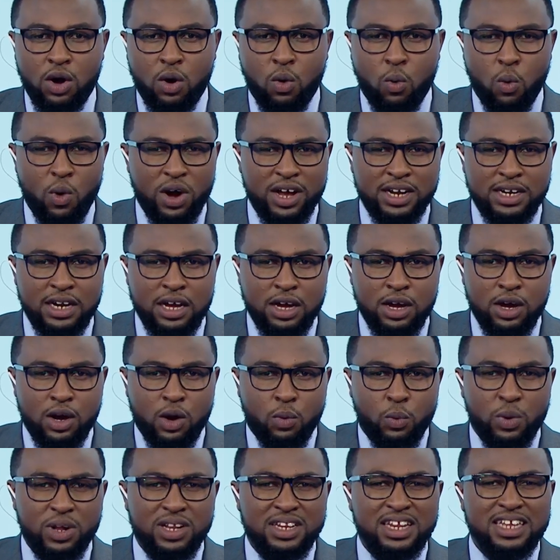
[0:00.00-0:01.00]
One,
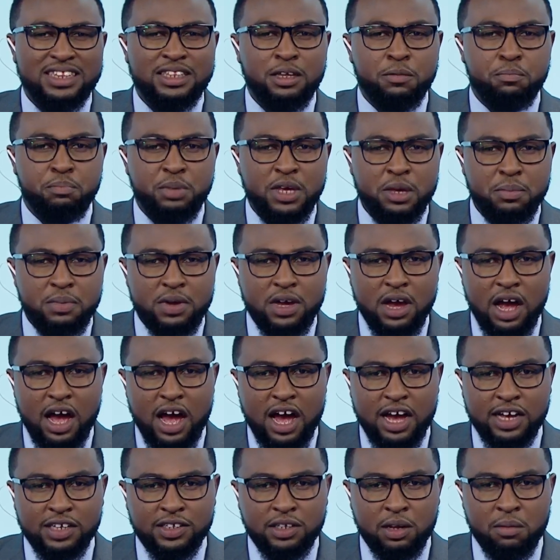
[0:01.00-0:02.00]
will the
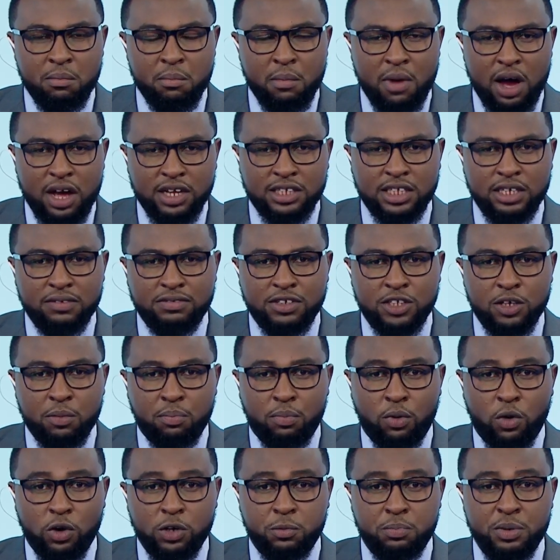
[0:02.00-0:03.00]
BBI's massive
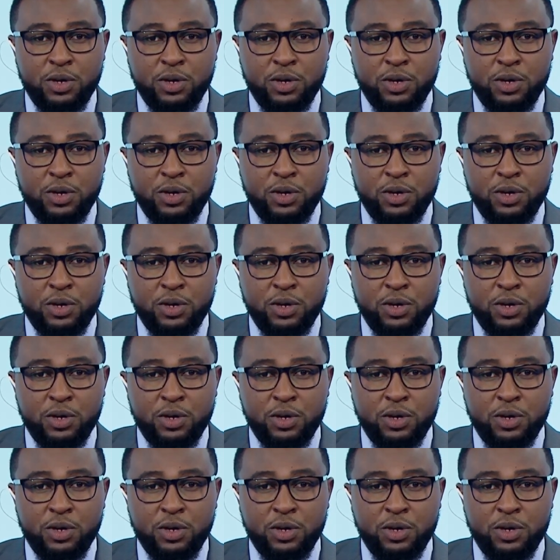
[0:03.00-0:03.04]
support